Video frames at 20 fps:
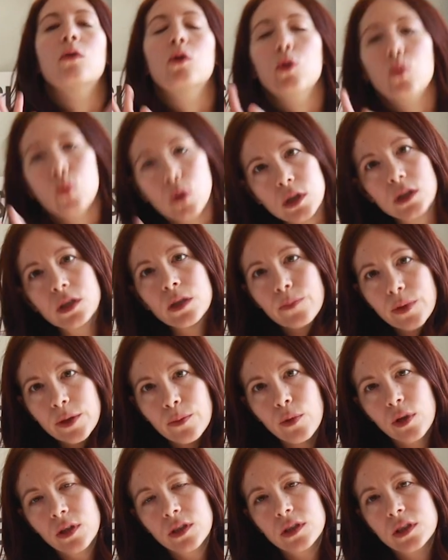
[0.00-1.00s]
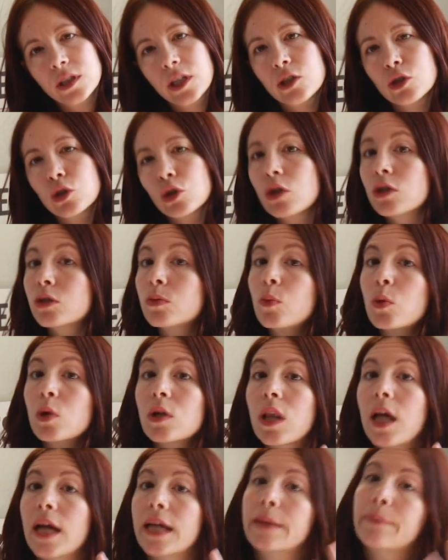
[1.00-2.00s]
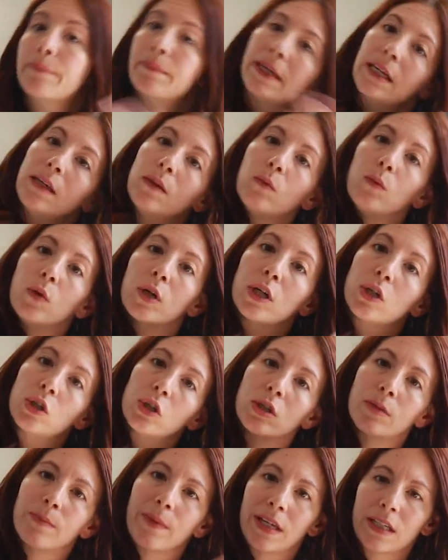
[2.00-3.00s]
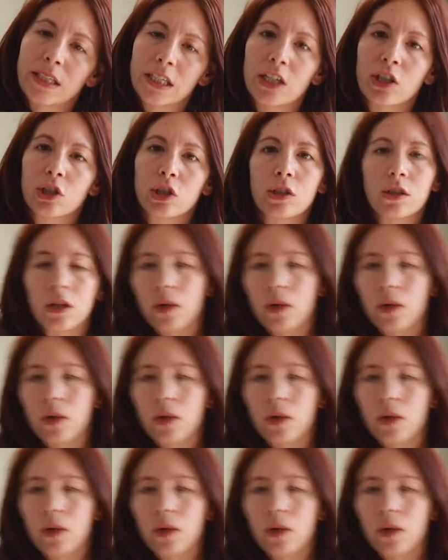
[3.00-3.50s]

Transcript: There were some people on the stage that looked more like me when I do the meditation.